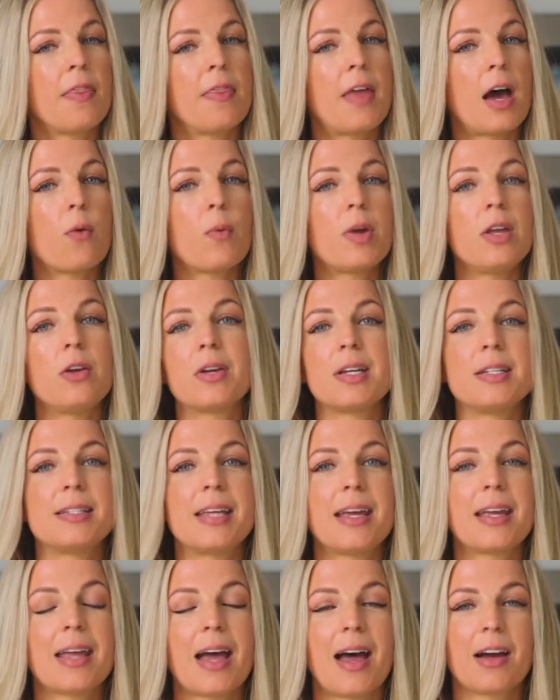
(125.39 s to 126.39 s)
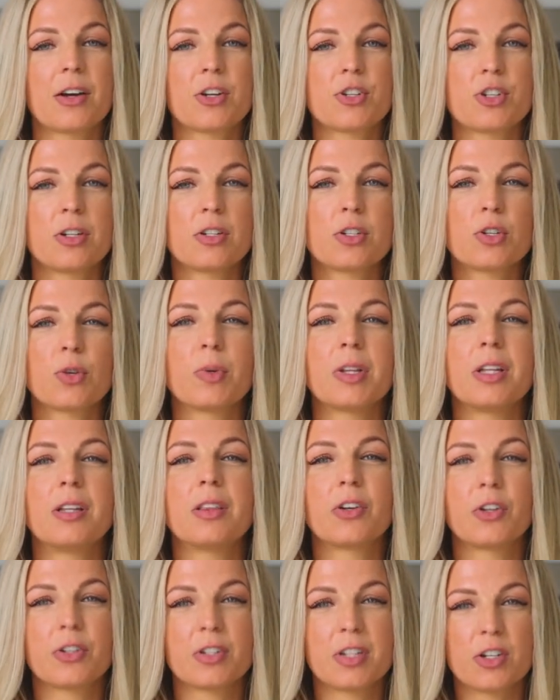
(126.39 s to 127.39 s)
That way you can take action to really
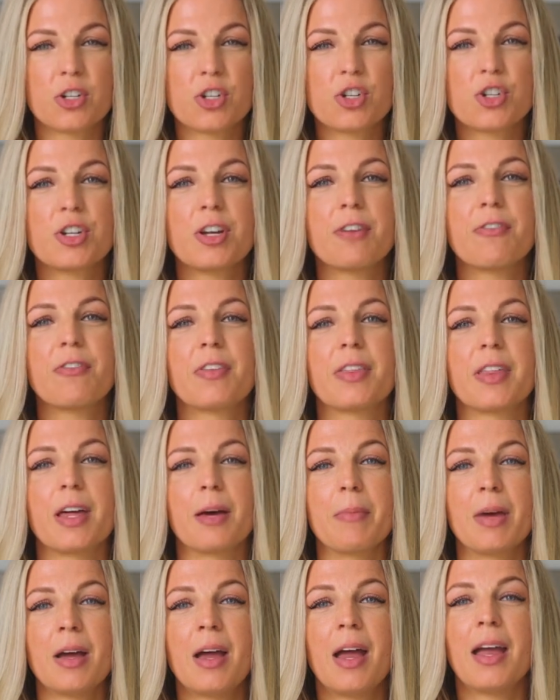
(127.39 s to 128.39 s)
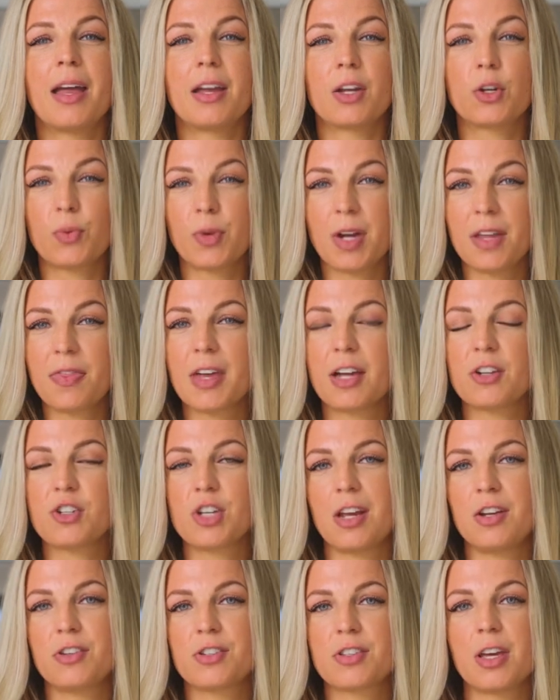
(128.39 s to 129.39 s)
learn to shift them and create that
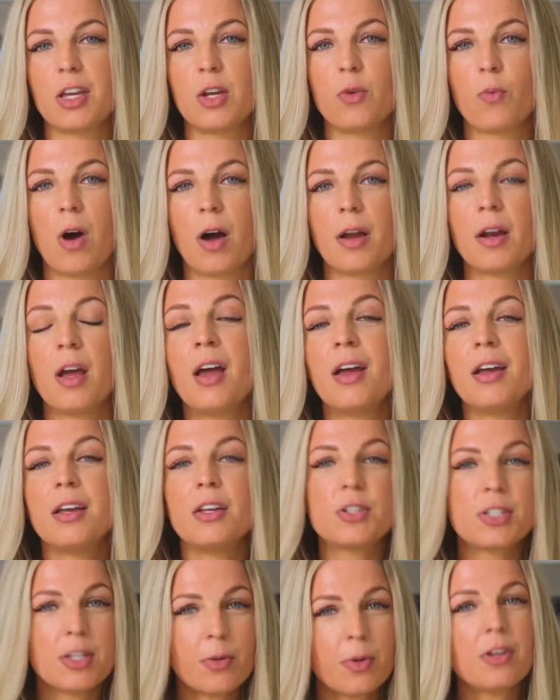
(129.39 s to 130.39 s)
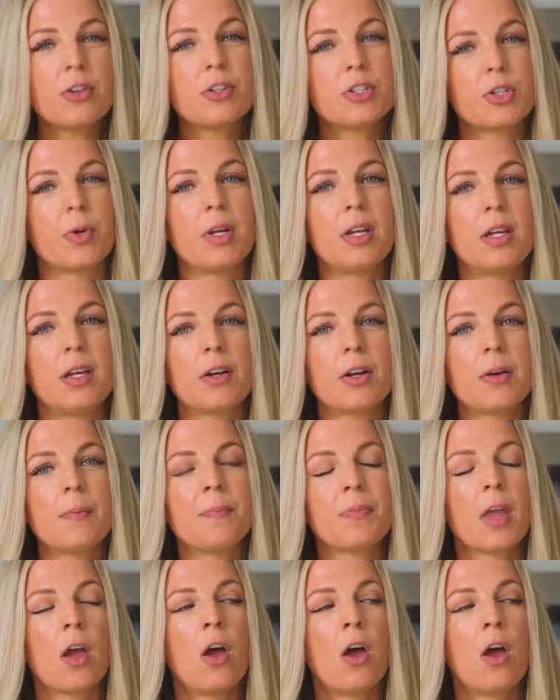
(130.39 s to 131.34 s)
change that you want. You see what you're doing here?